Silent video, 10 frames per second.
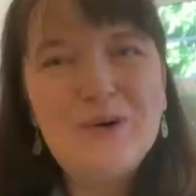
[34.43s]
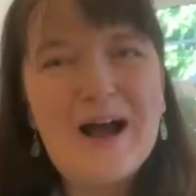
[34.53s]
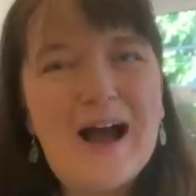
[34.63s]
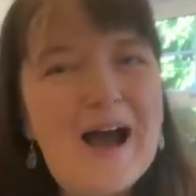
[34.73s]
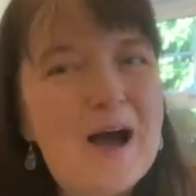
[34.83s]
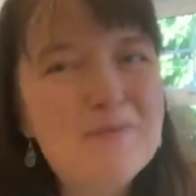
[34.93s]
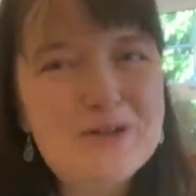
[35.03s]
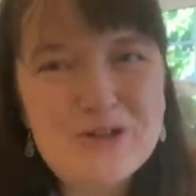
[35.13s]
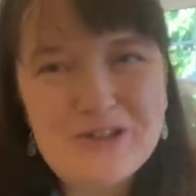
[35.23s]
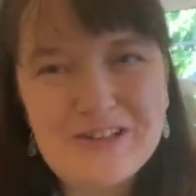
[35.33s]
Happy
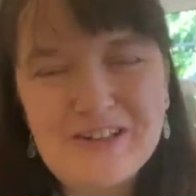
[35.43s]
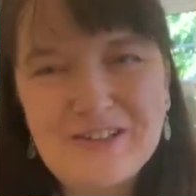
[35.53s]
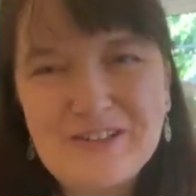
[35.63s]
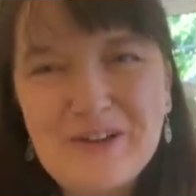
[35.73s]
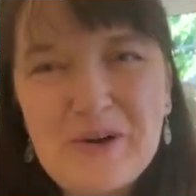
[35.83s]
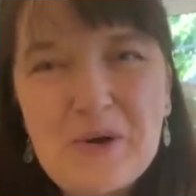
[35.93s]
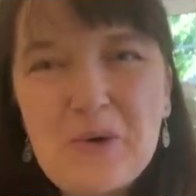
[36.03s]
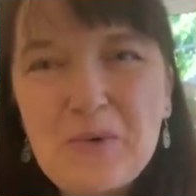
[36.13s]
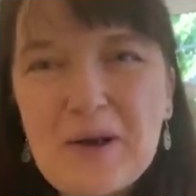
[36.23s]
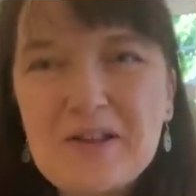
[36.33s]
New Year.
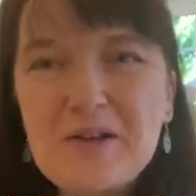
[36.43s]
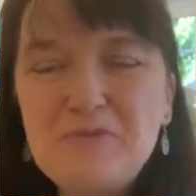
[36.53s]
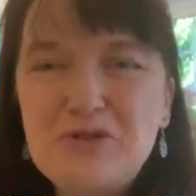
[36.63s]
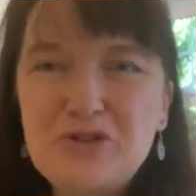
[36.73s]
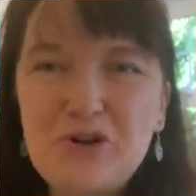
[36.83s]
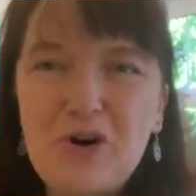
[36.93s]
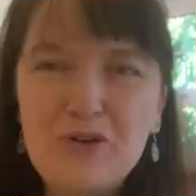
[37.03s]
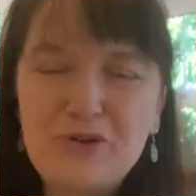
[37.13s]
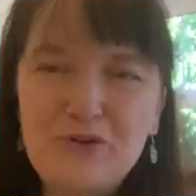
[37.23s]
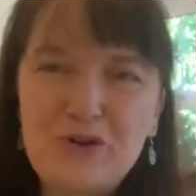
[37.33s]
Welcome to the
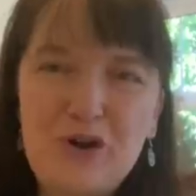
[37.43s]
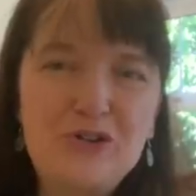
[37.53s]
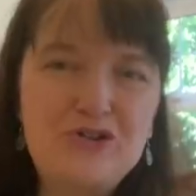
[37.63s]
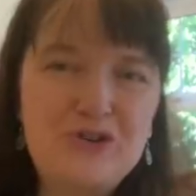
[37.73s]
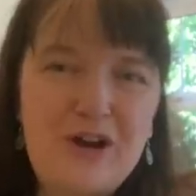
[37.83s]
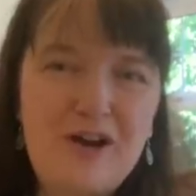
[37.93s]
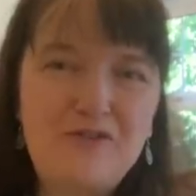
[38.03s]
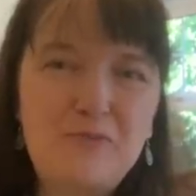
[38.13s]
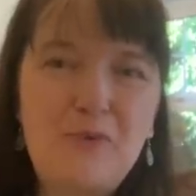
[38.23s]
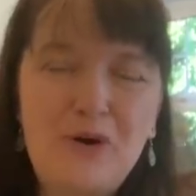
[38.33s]
Hawthorn Cottage Craft
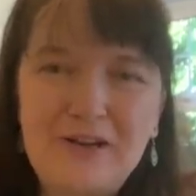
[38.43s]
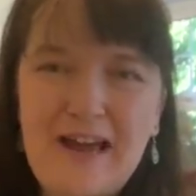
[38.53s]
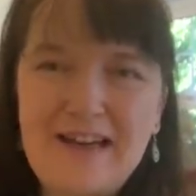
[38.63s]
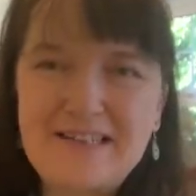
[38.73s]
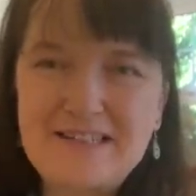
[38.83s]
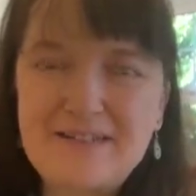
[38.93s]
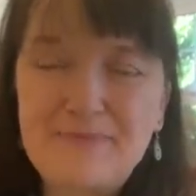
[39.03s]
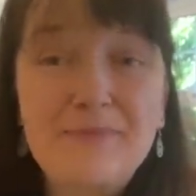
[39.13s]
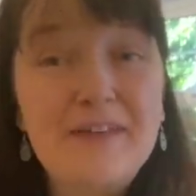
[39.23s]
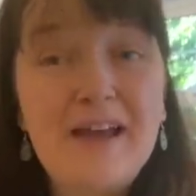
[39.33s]
podcast.
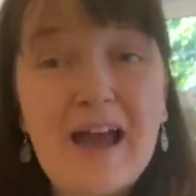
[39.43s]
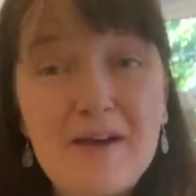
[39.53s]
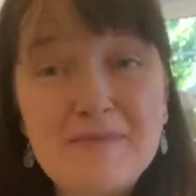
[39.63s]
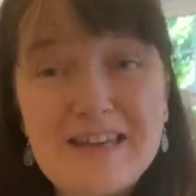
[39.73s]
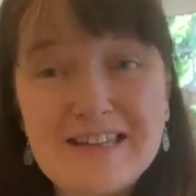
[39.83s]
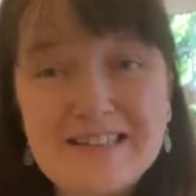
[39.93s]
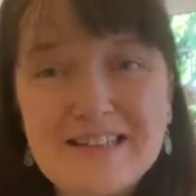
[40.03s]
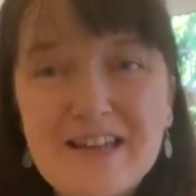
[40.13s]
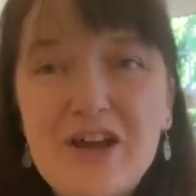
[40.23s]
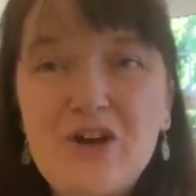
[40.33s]
I'm Kate.
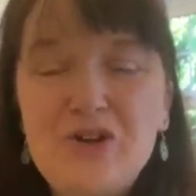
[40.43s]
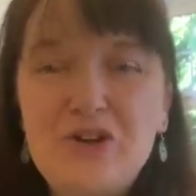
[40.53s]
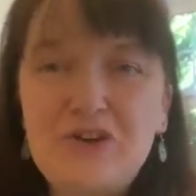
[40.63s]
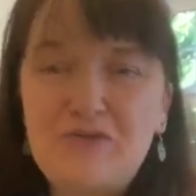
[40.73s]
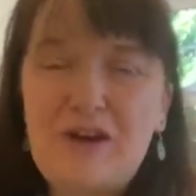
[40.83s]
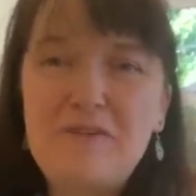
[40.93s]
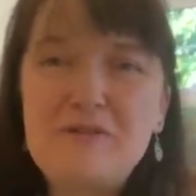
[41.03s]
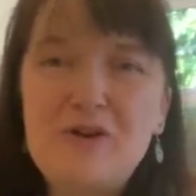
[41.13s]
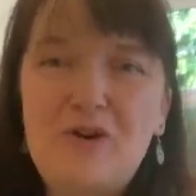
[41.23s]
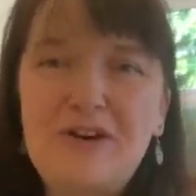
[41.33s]
You can find
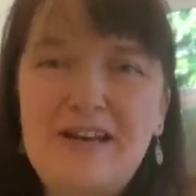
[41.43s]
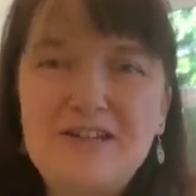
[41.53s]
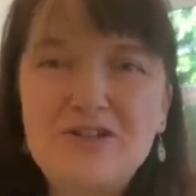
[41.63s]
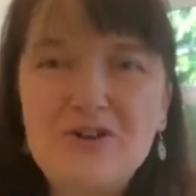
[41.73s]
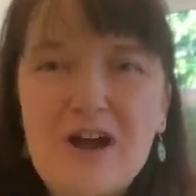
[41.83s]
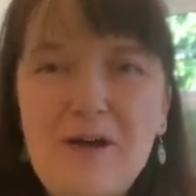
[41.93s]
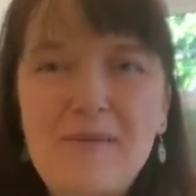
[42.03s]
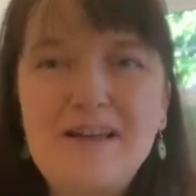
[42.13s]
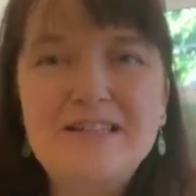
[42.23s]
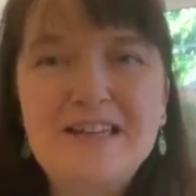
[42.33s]
me on Instagram
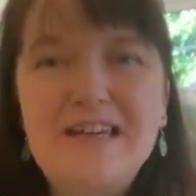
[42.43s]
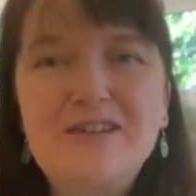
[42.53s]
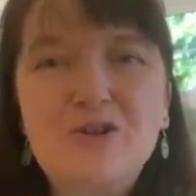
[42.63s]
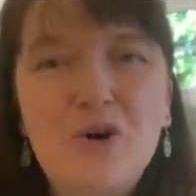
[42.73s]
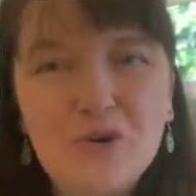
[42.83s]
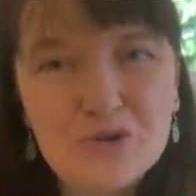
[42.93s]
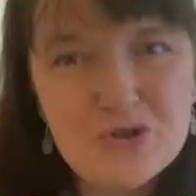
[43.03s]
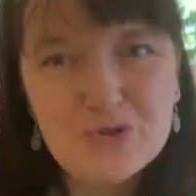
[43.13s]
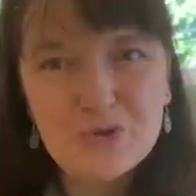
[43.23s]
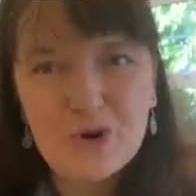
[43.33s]
as
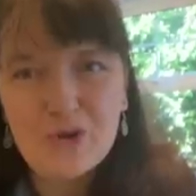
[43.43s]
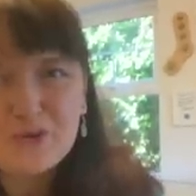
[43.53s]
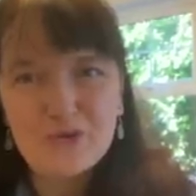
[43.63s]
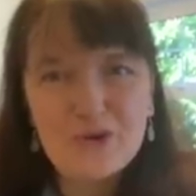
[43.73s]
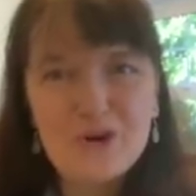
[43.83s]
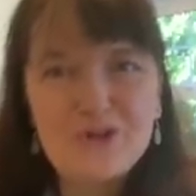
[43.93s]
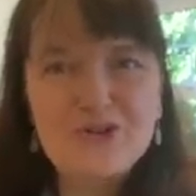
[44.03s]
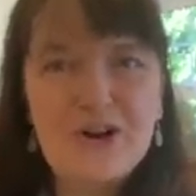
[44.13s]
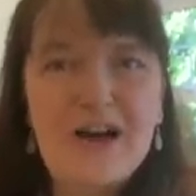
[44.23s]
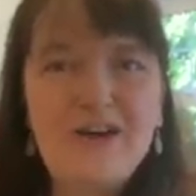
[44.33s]
Kate_Hawthorn Cottage
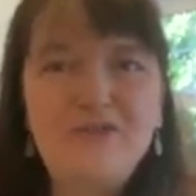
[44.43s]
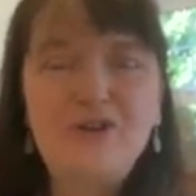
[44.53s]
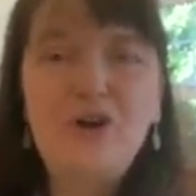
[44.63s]
Craft,